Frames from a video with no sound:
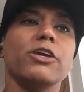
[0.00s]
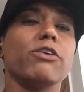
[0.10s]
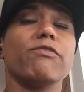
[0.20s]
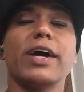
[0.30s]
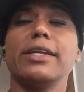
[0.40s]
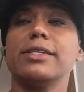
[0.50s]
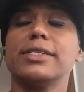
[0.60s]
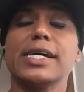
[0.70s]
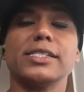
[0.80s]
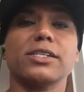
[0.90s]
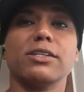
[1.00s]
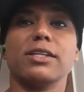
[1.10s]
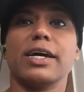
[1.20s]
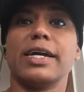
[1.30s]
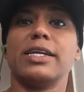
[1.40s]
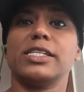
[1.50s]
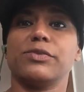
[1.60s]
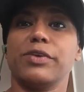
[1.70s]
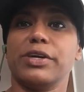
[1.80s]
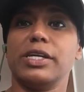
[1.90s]
You can find the test online.
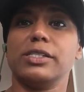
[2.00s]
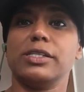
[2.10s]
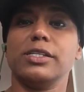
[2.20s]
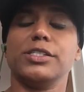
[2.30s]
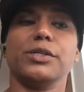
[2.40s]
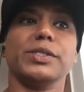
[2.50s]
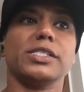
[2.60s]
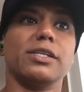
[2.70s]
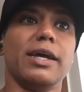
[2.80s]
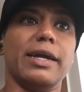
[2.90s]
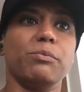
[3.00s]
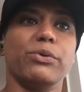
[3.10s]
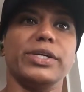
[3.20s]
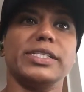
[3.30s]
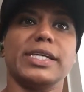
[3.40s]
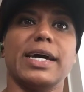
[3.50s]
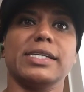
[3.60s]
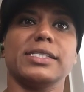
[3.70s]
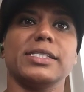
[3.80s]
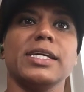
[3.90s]
It's very easy to do. It's a 9-point
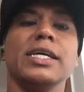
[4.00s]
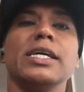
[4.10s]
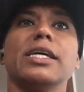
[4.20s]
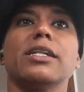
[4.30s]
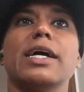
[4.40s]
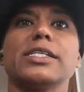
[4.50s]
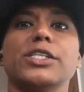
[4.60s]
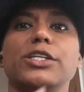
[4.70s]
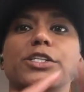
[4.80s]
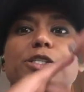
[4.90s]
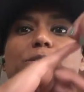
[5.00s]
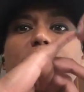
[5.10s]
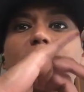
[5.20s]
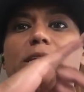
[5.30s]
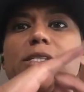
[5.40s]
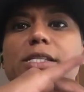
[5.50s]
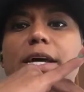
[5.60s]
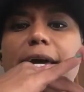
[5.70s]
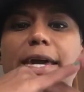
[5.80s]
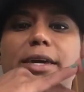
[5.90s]
test. It'll ask you to do things
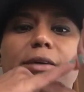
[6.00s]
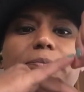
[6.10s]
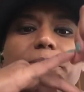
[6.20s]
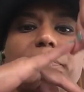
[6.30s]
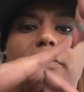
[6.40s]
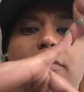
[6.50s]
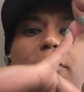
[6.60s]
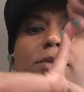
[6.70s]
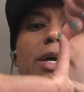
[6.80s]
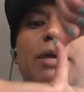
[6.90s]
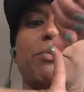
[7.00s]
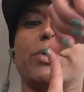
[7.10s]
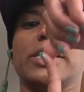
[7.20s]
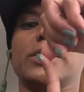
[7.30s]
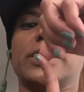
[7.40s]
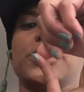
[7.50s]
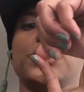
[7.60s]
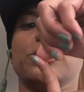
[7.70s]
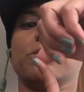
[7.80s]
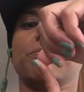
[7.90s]
like
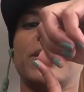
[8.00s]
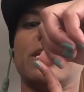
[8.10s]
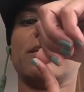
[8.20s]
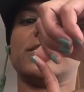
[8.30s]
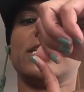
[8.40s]
hyperextend your pinky.